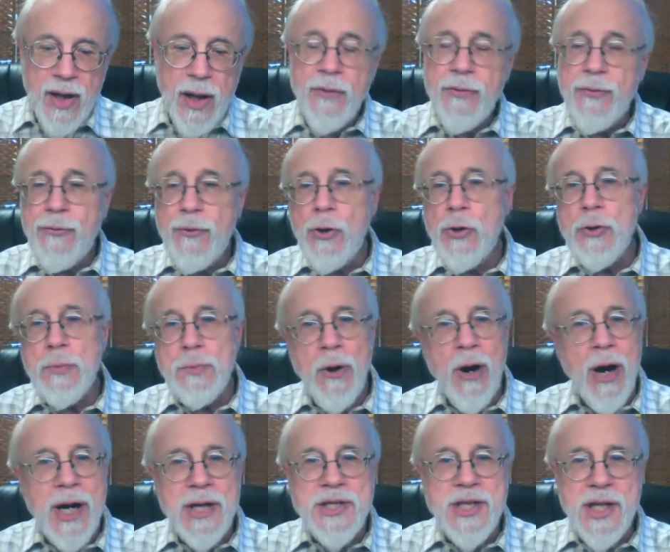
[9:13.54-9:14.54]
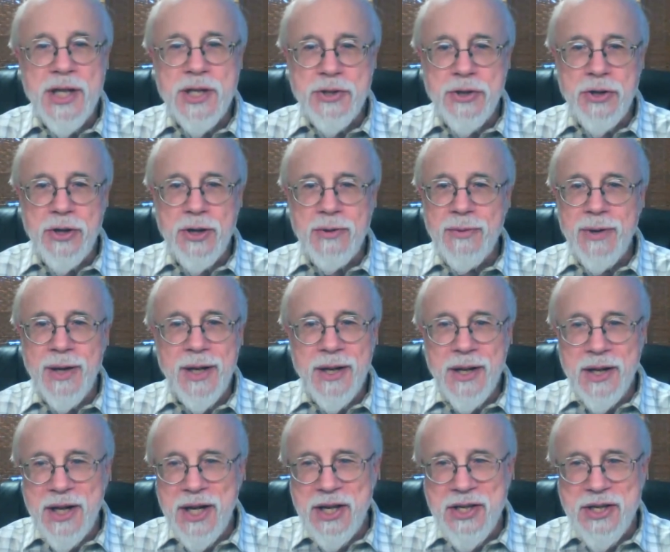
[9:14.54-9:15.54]
food processor in
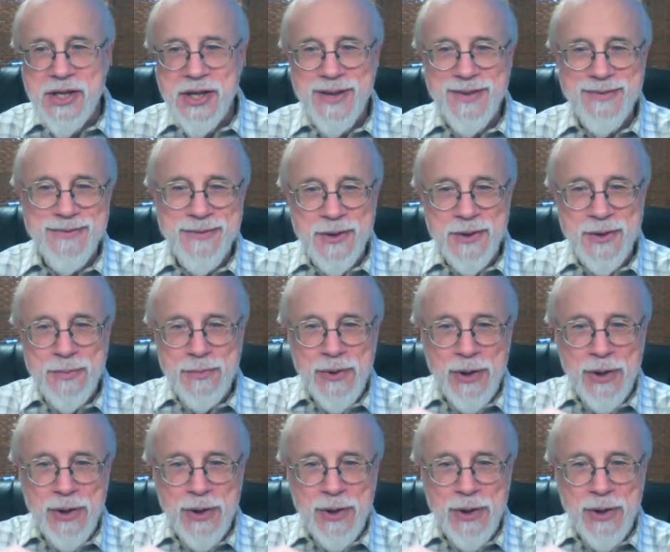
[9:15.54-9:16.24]
the kitchen with